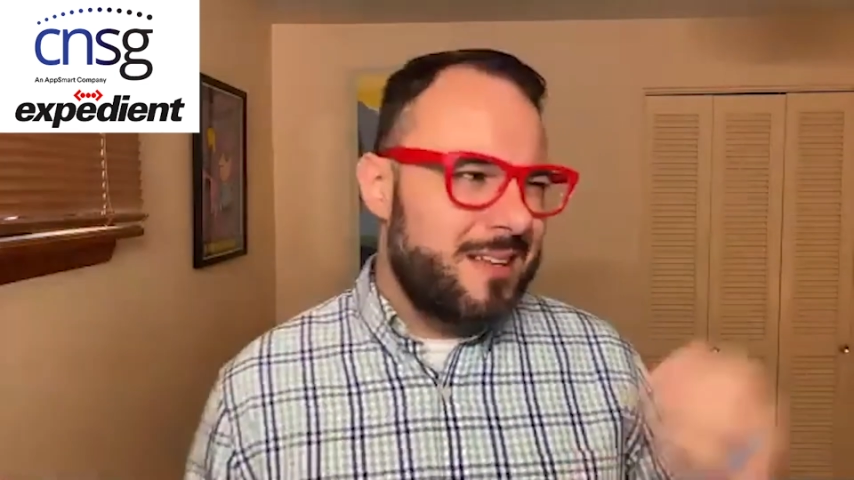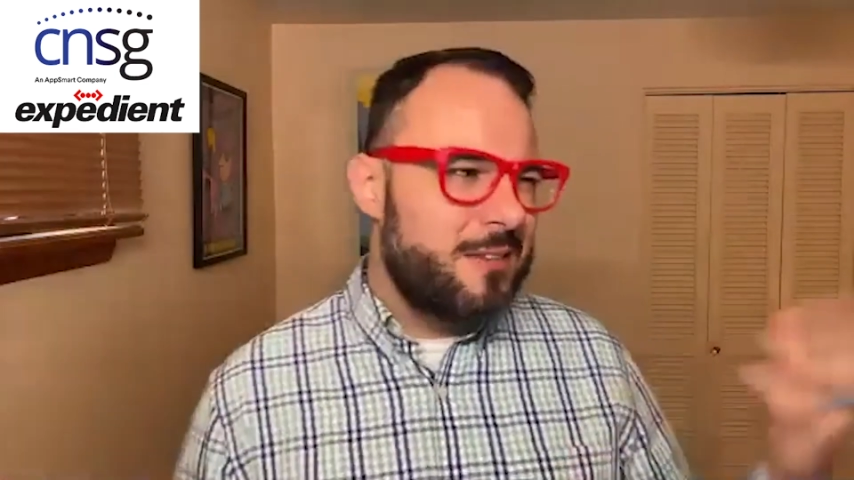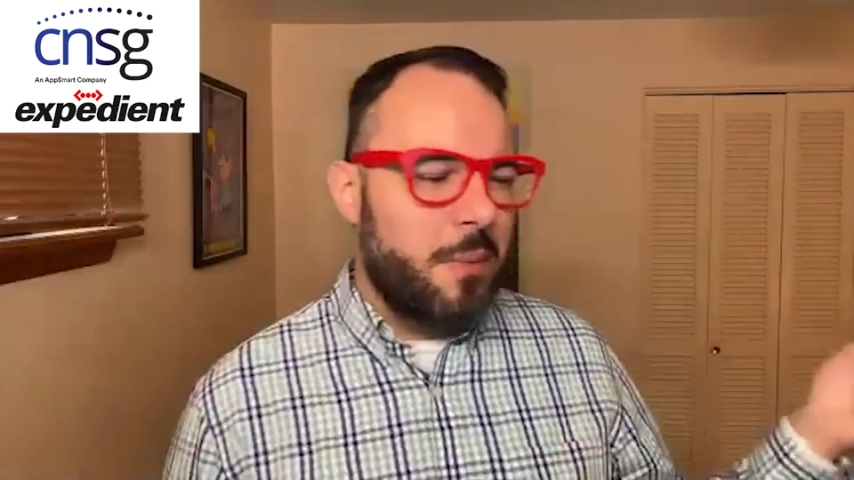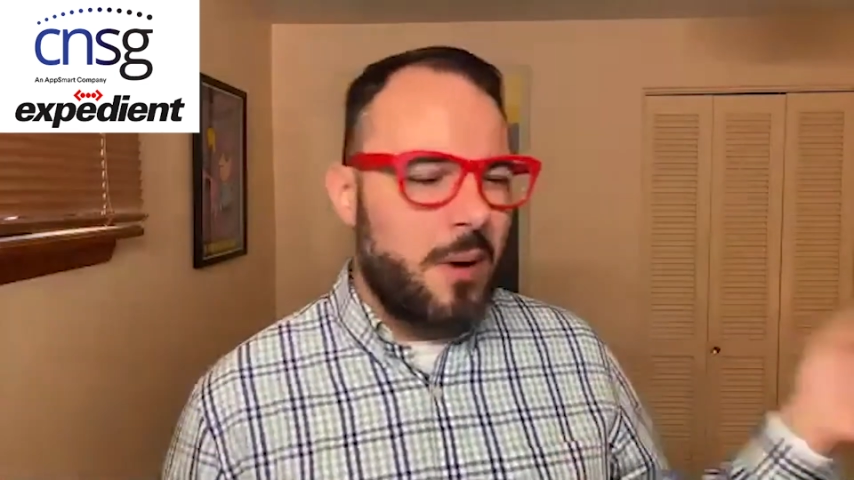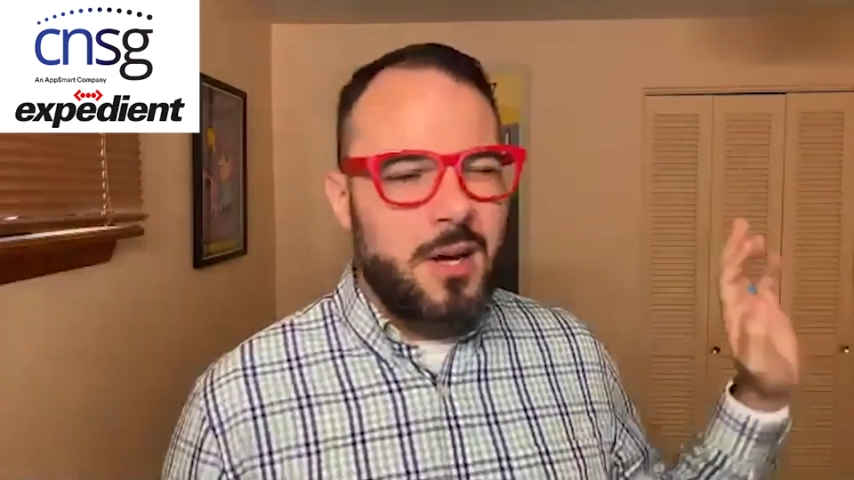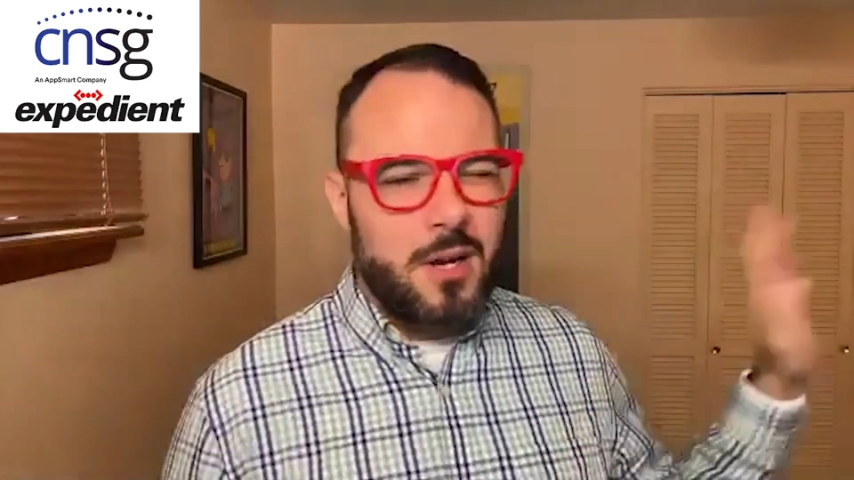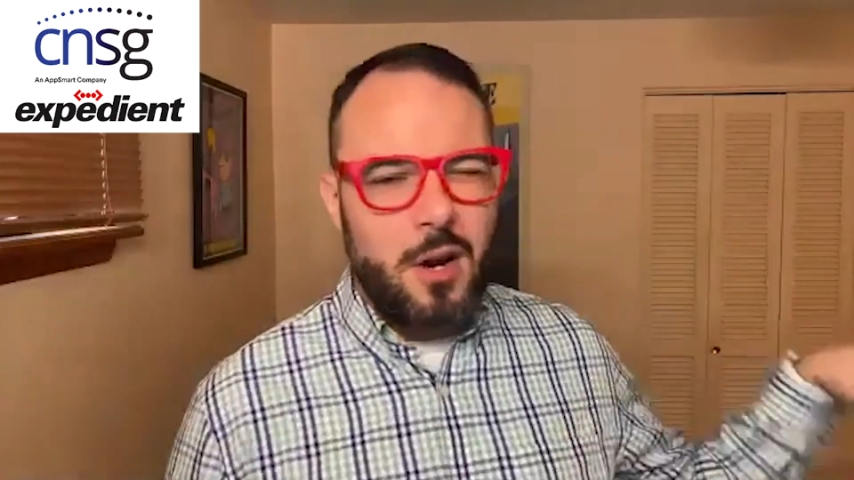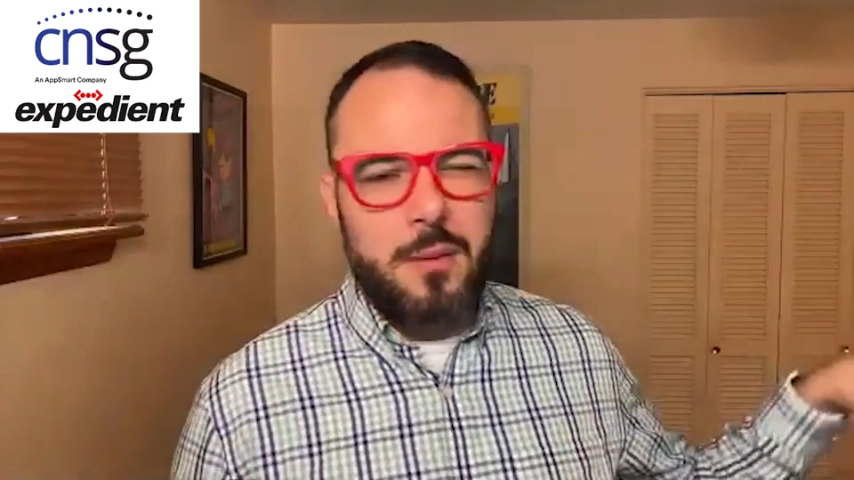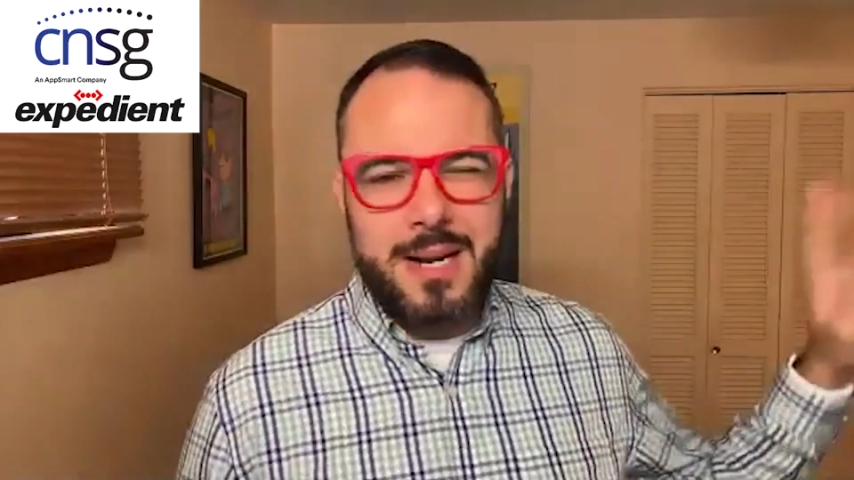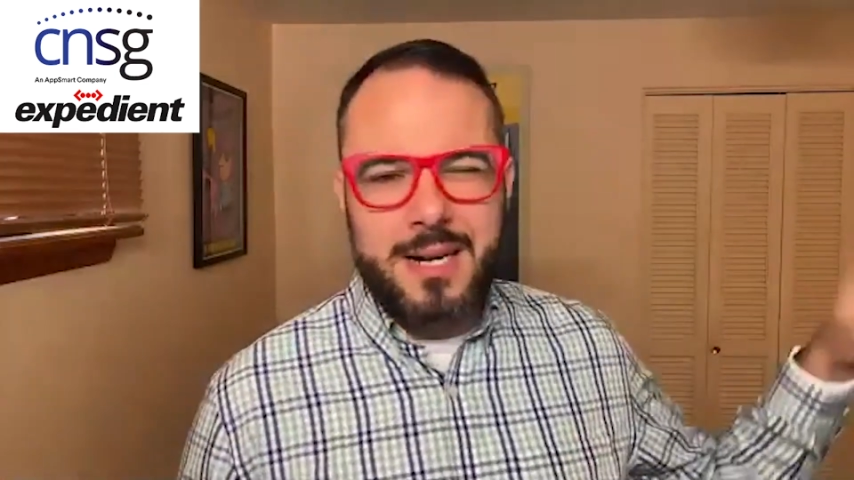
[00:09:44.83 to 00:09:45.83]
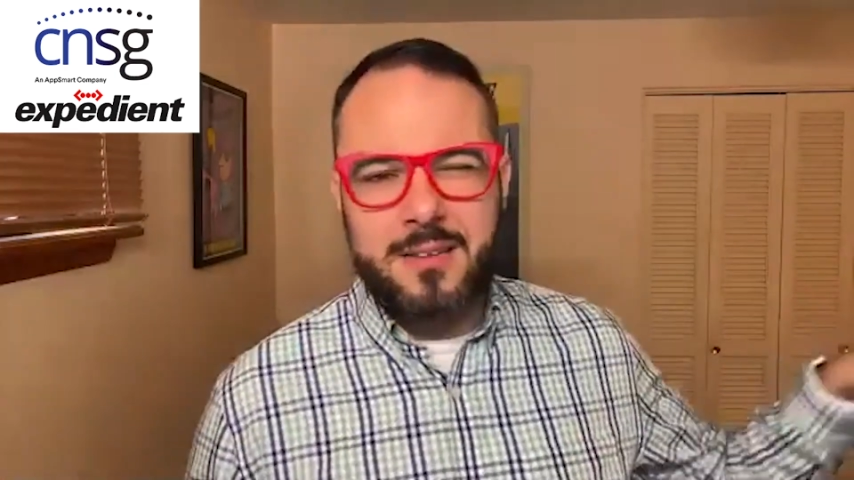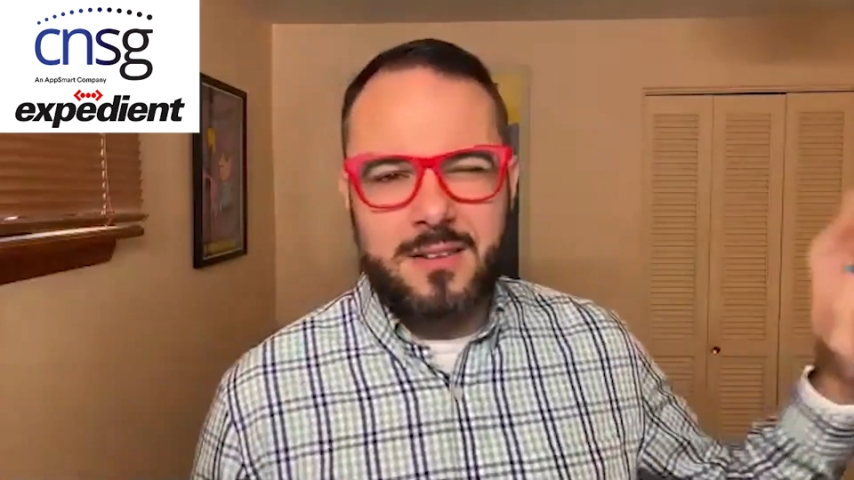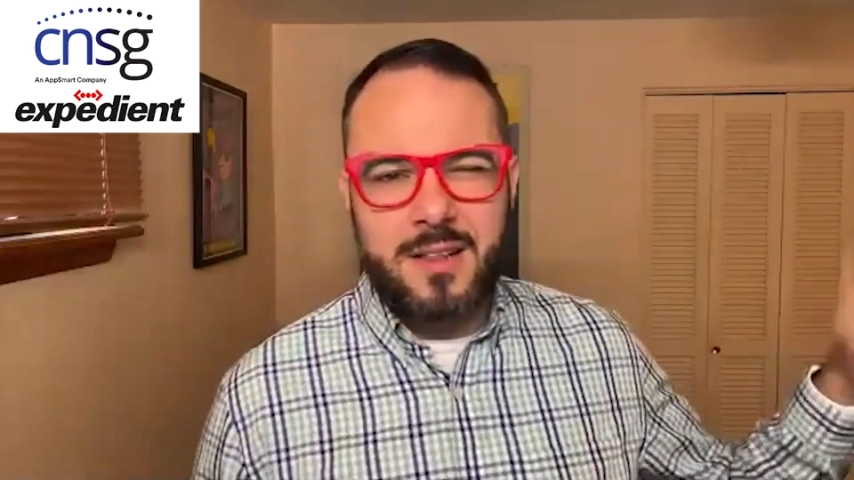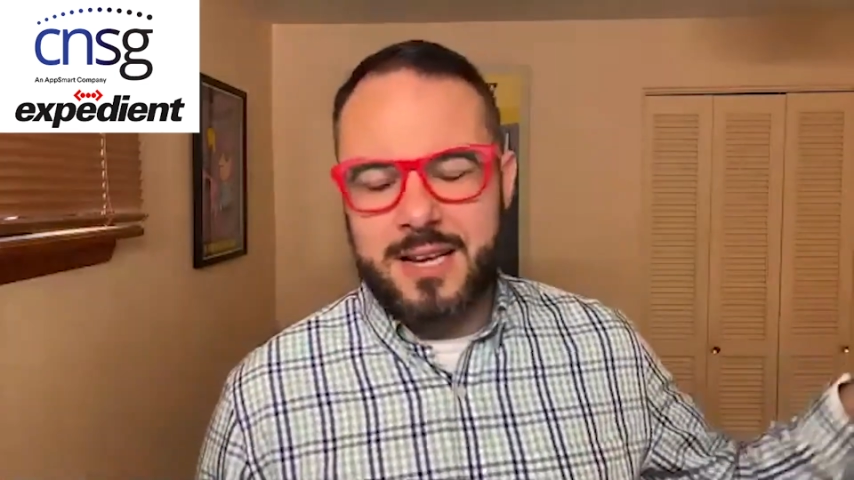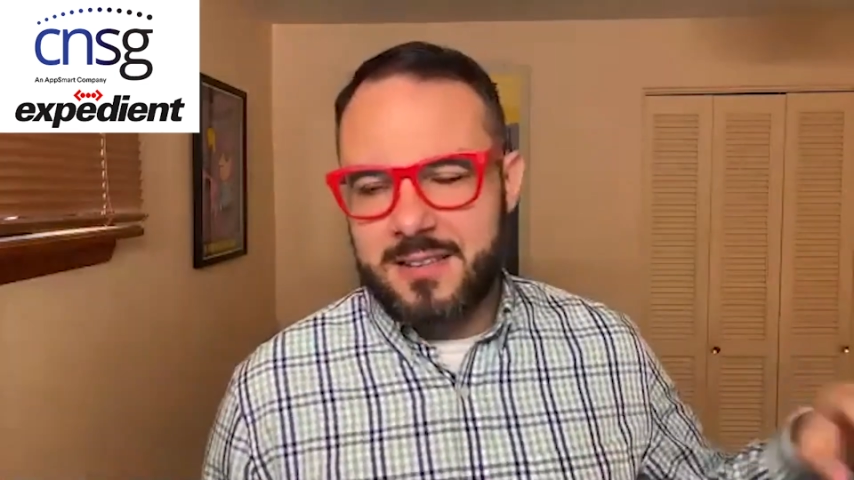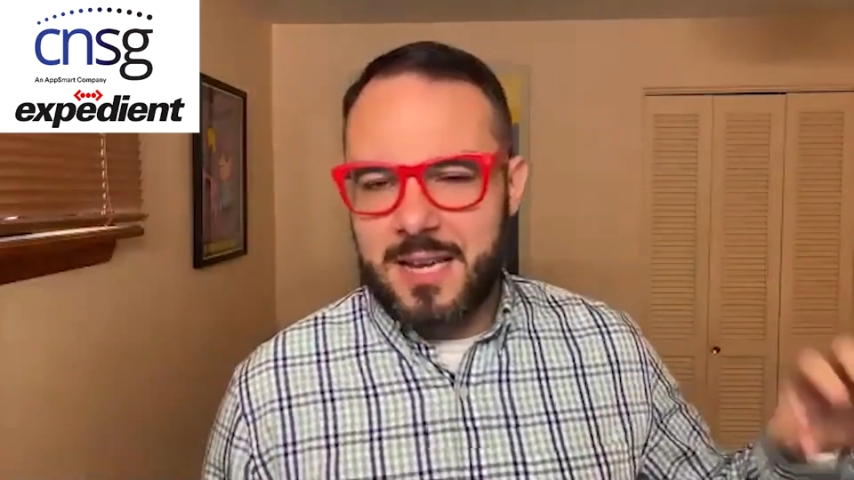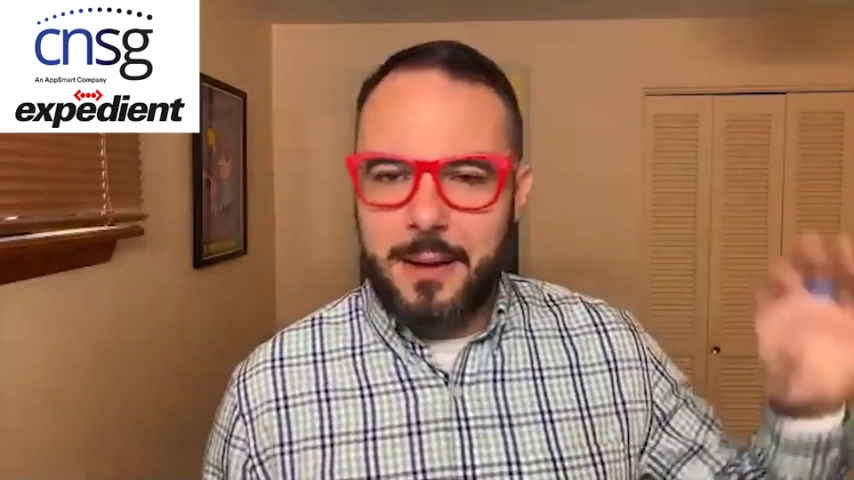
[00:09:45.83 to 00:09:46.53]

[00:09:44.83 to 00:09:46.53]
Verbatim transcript: It's probably going to call back to this legacy